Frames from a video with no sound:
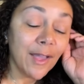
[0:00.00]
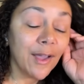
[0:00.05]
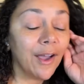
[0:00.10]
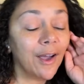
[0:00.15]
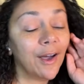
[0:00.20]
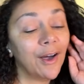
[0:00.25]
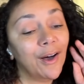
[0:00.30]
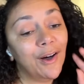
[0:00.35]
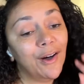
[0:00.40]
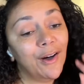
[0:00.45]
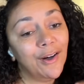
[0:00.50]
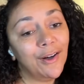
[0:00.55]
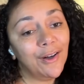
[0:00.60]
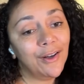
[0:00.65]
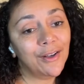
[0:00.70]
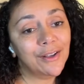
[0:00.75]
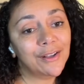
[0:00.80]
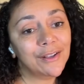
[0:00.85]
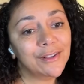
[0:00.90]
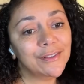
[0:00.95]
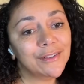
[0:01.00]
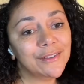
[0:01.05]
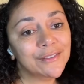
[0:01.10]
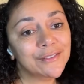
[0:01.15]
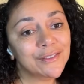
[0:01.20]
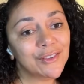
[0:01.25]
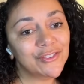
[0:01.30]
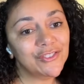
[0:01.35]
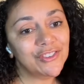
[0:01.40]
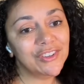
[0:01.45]
Aw,
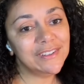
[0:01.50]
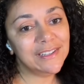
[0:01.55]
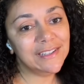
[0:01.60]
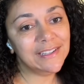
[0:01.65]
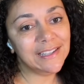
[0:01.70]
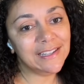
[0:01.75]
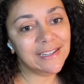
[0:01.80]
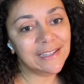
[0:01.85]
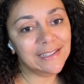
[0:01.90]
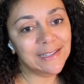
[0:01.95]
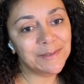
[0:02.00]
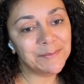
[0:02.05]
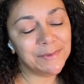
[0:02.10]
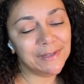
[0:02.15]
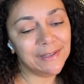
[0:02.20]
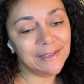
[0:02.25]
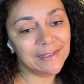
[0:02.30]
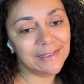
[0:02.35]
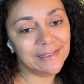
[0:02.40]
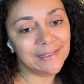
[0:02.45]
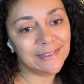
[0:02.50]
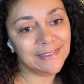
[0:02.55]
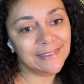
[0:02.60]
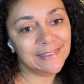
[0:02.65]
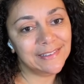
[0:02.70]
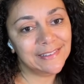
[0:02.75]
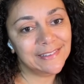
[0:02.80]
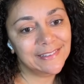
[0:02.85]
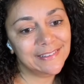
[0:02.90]
so she did get eliminated.